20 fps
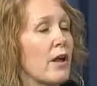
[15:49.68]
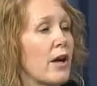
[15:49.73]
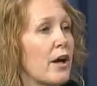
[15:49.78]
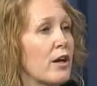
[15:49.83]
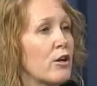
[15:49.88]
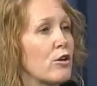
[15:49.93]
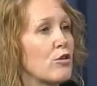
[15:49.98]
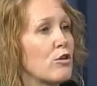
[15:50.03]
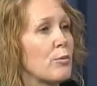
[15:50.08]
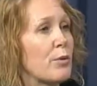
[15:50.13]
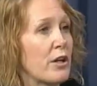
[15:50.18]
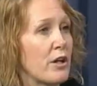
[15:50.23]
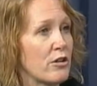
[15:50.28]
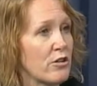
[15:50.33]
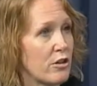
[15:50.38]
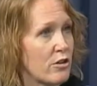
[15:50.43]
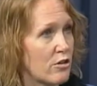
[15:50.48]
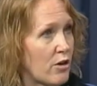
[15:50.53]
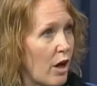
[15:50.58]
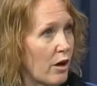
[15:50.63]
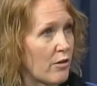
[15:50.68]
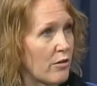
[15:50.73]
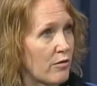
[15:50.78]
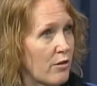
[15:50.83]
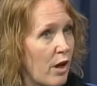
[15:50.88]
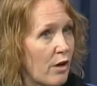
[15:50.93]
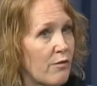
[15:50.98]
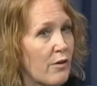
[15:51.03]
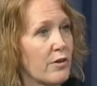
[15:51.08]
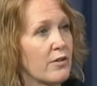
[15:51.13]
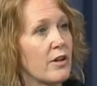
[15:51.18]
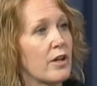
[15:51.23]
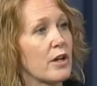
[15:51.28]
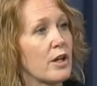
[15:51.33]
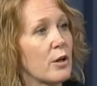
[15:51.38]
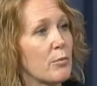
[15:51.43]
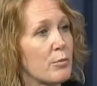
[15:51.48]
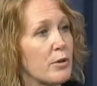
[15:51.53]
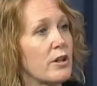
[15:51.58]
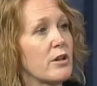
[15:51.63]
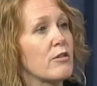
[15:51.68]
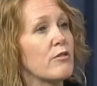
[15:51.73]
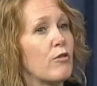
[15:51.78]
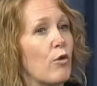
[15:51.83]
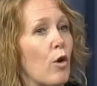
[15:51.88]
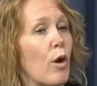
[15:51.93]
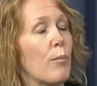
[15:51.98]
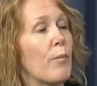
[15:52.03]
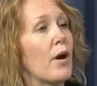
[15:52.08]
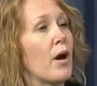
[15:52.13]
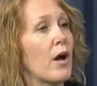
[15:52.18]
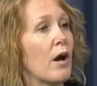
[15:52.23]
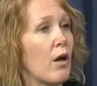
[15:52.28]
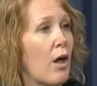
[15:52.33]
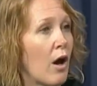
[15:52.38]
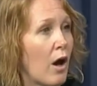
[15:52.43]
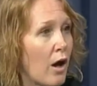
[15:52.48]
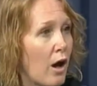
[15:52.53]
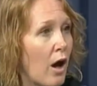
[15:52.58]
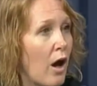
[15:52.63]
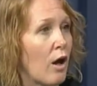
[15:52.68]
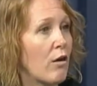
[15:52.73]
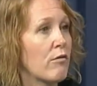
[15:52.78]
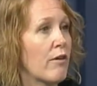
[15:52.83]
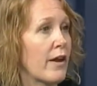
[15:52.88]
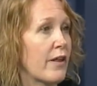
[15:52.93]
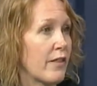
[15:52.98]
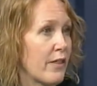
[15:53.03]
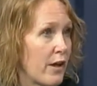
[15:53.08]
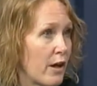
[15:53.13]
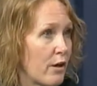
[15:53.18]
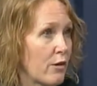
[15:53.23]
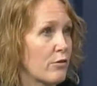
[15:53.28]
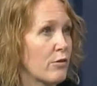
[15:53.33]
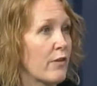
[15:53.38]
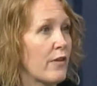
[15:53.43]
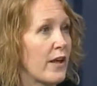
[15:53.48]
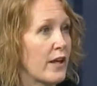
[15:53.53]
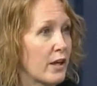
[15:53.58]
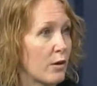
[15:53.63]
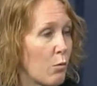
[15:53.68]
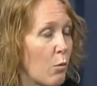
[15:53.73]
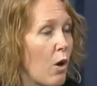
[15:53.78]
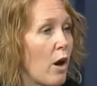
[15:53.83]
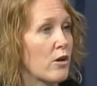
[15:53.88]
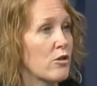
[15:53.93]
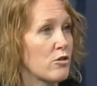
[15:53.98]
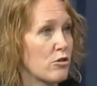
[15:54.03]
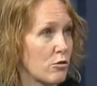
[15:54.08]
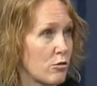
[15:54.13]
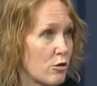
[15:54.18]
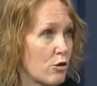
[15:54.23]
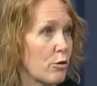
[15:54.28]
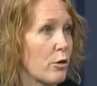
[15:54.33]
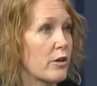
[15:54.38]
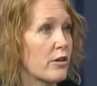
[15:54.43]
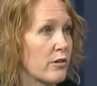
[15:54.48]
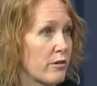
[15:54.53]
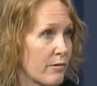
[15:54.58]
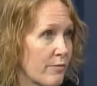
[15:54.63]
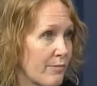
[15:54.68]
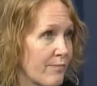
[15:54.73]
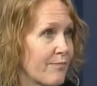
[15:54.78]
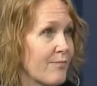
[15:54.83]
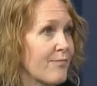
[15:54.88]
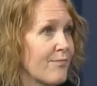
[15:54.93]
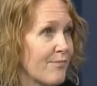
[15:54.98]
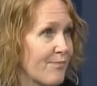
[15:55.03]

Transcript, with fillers: that, you should bring it to your doctor's office and complete the form all right there so they can watch you do it. Okay, so